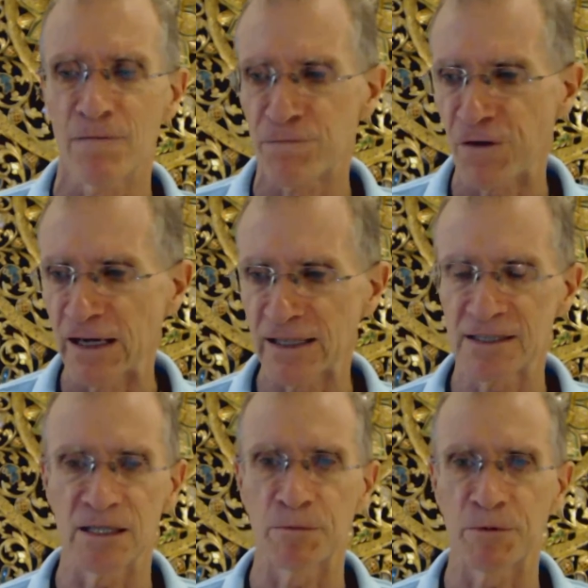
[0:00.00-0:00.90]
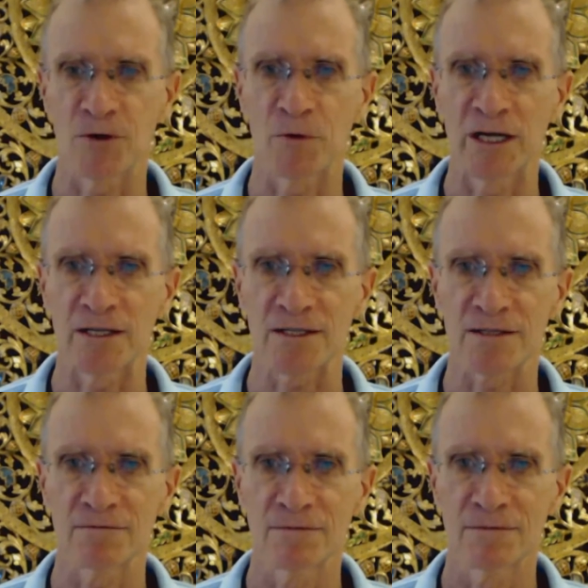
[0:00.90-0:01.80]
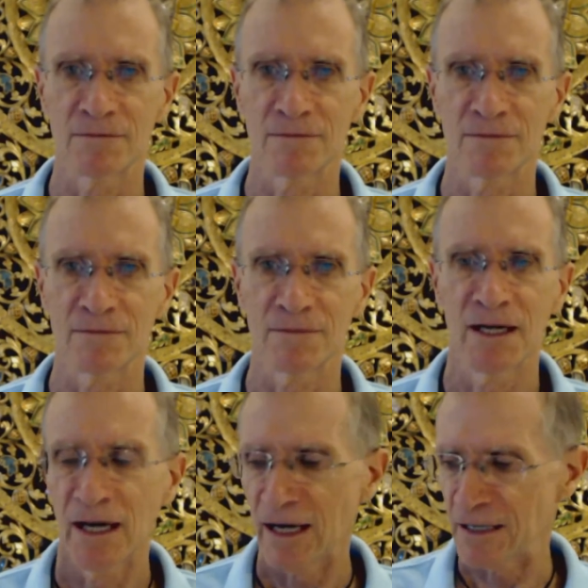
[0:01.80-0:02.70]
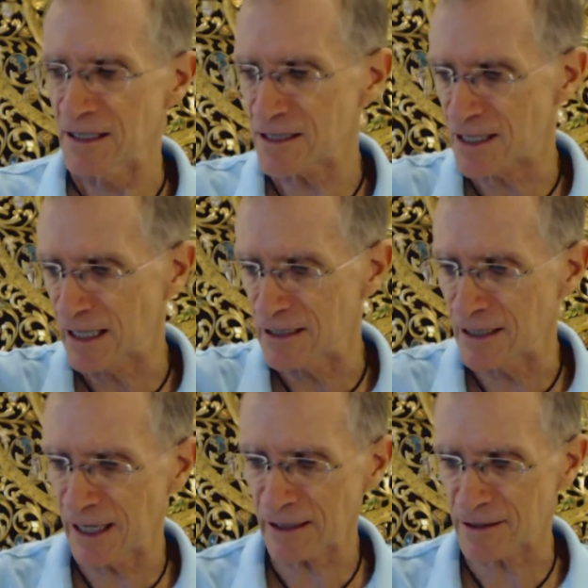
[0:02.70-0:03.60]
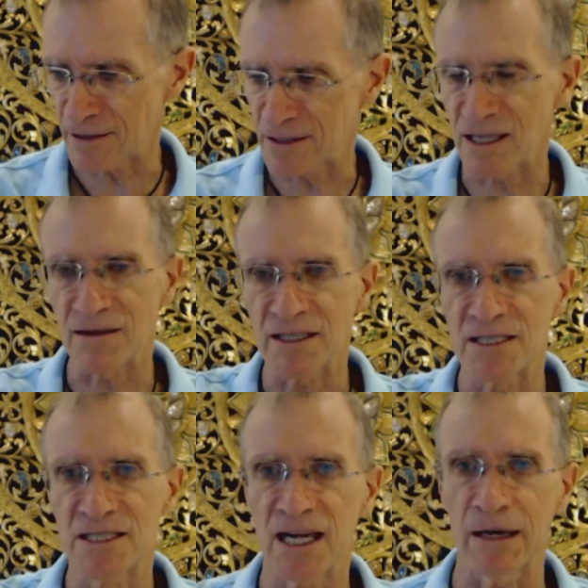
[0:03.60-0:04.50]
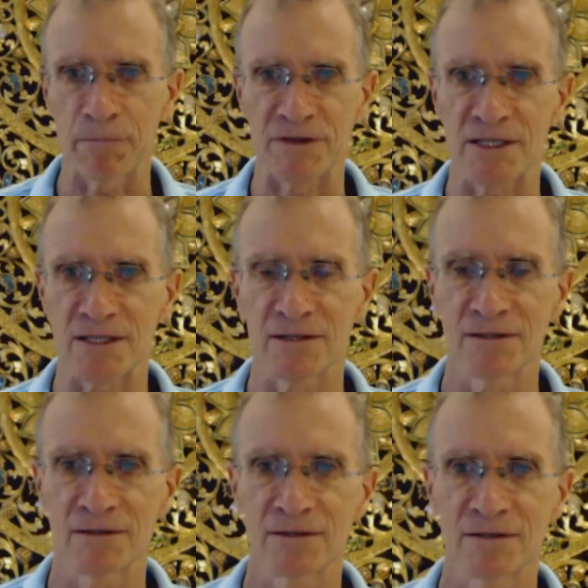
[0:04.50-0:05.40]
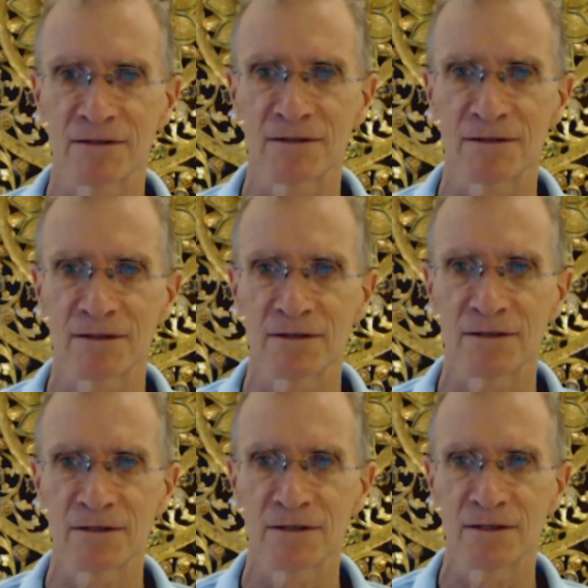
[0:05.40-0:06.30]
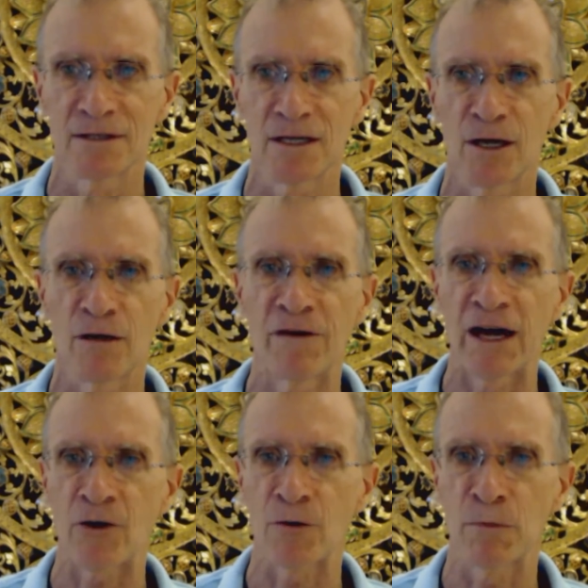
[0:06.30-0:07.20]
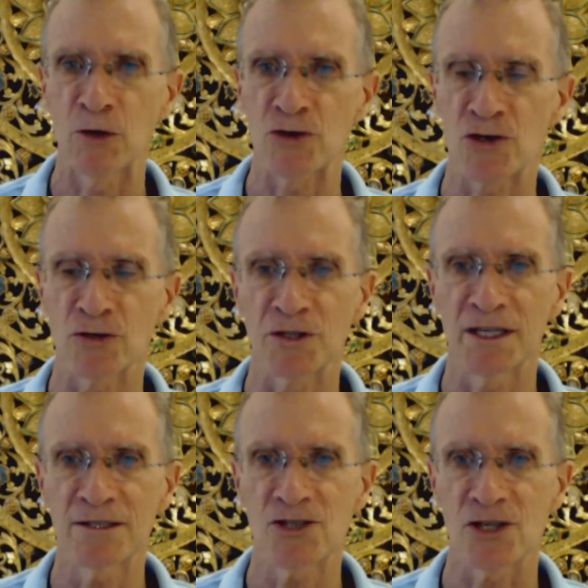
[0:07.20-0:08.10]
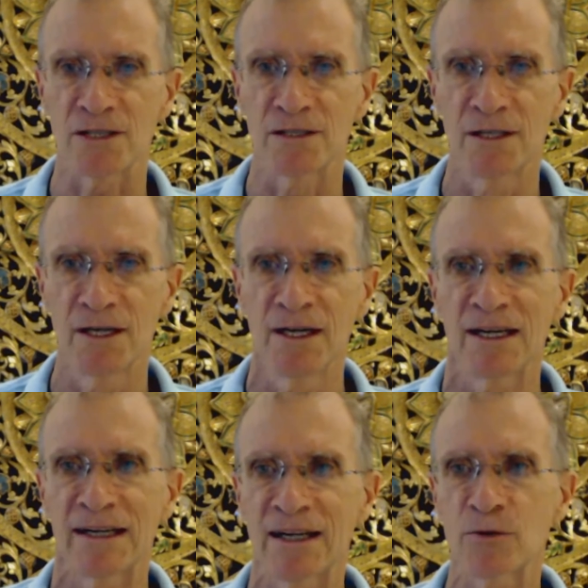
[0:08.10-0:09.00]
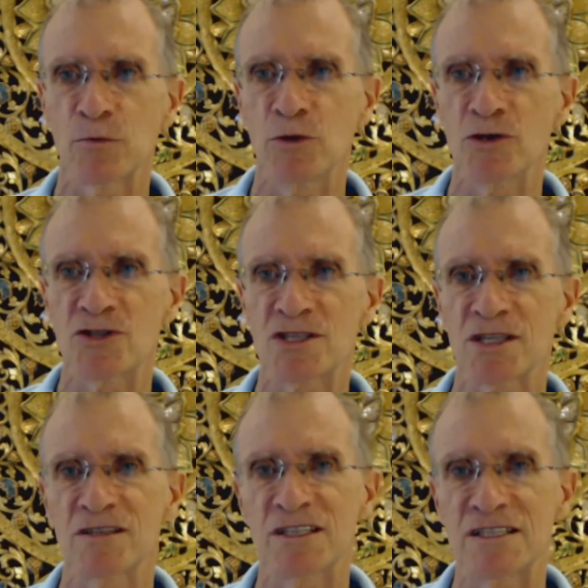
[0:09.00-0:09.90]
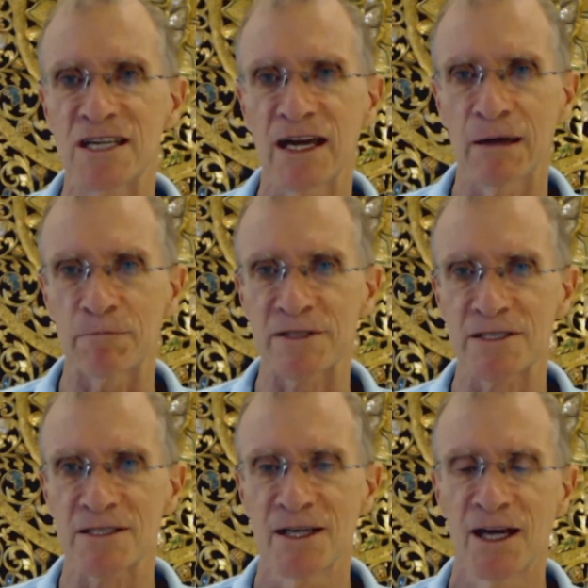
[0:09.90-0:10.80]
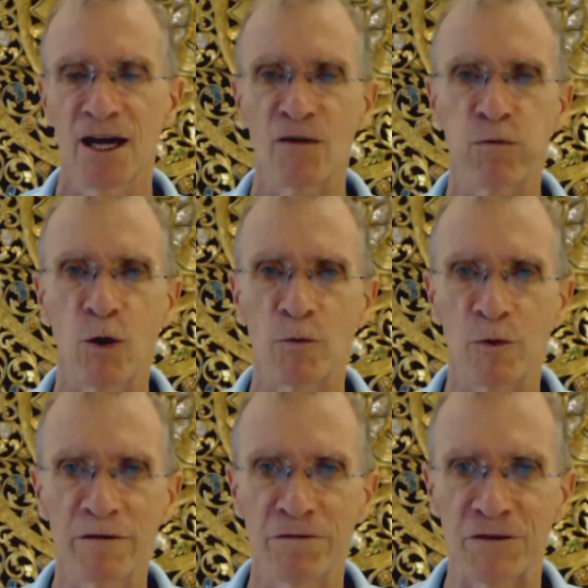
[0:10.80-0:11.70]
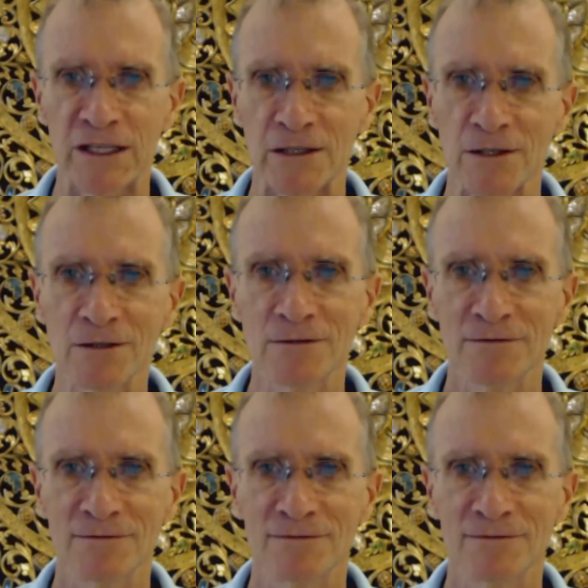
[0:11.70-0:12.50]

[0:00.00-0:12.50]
Far deeper awareness. And it's connected to the depths of our emotional nature. In other words, to the depths of what we feel